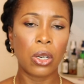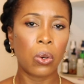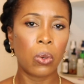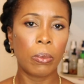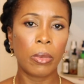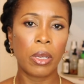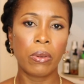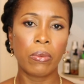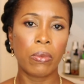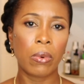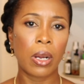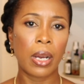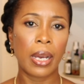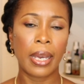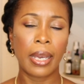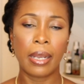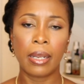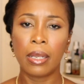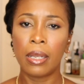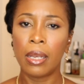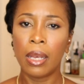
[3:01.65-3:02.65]
combing
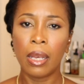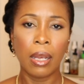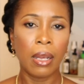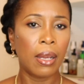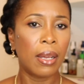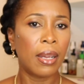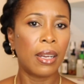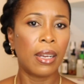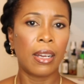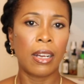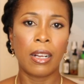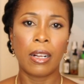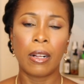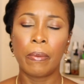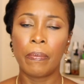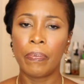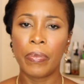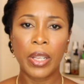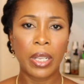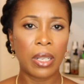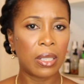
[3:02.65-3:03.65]
right,
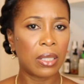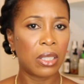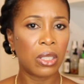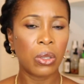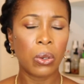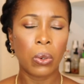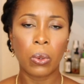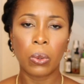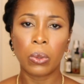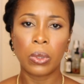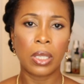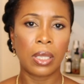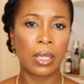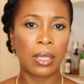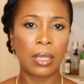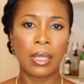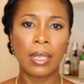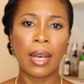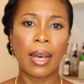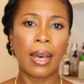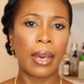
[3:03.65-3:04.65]
um, it doesn't hold a
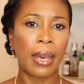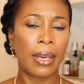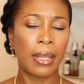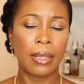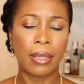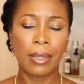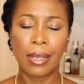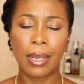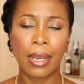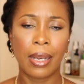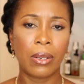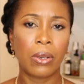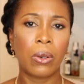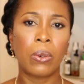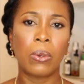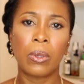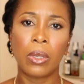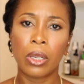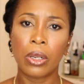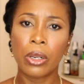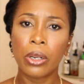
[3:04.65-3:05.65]
style, it can't
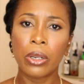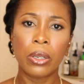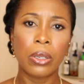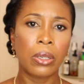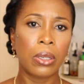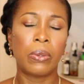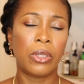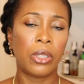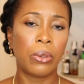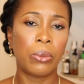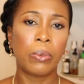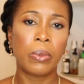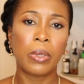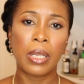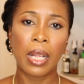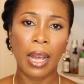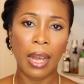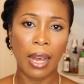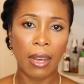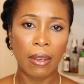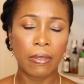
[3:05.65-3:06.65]
hold a curl, you will
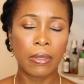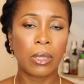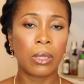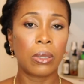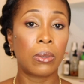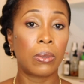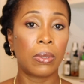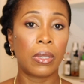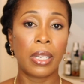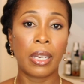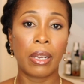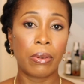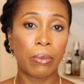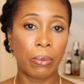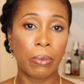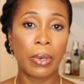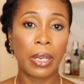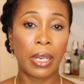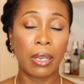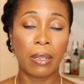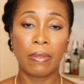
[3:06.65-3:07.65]
have to get
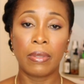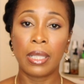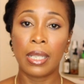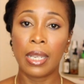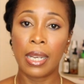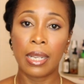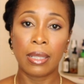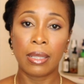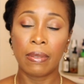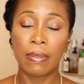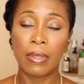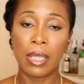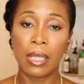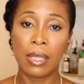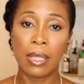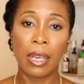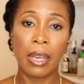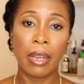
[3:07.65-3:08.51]
rid of the ends of these